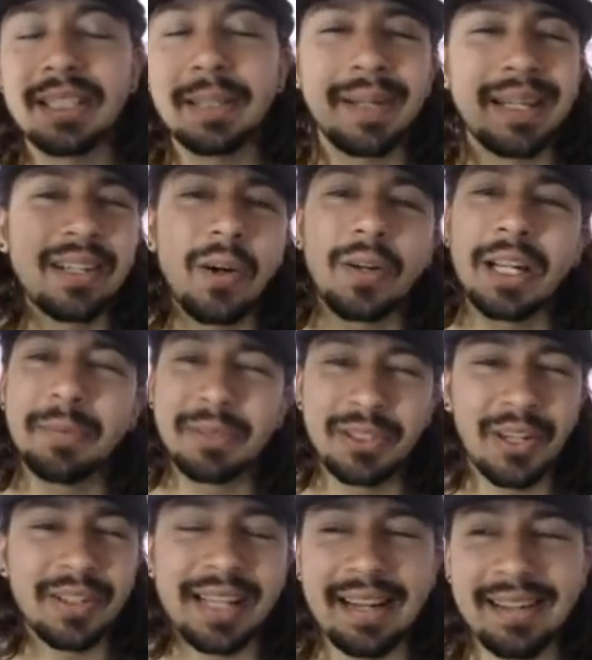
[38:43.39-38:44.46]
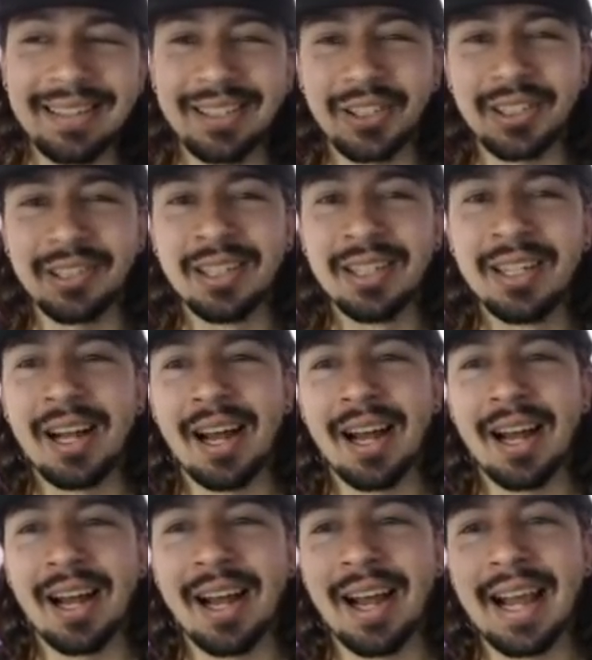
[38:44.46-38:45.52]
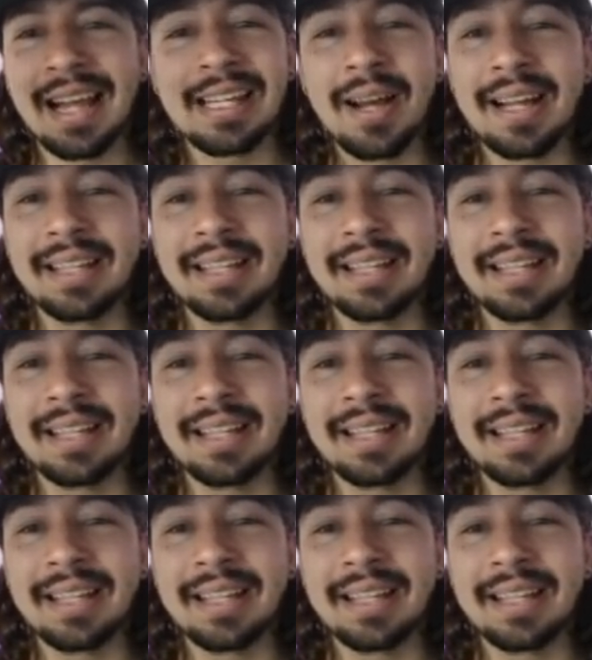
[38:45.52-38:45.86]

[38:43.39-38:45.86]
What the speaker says: Typically, goalkeepers don't get injured anyway.